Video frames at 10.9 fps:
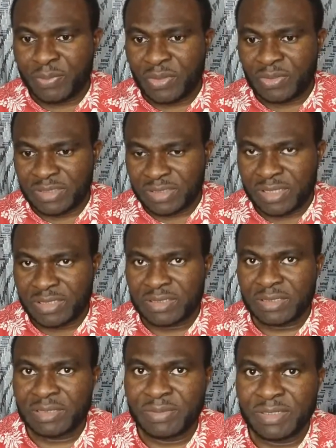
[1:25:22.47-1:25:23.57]
In case, I
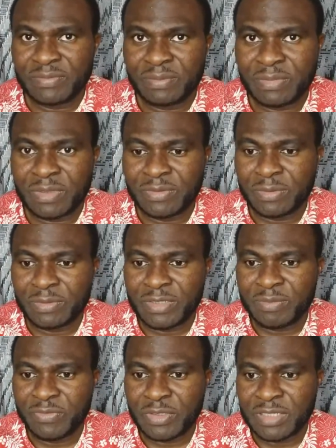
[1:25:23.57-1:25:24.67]
believe,
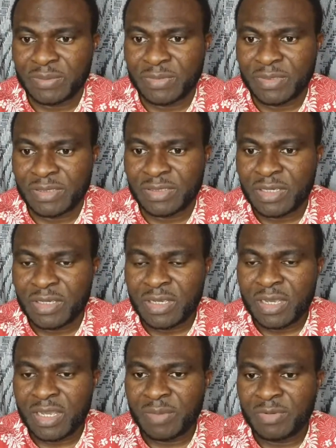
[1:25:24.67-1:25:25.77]
before 10 minutes,
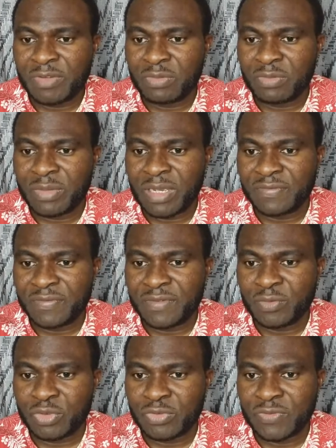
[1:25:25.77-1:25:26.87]
I believe we
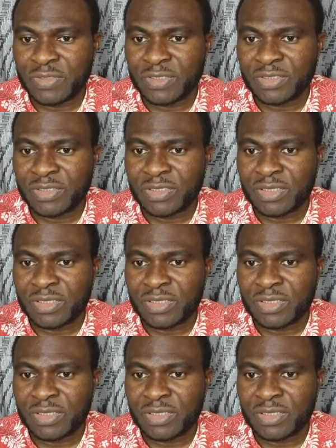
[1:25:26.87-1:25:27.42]
should finish this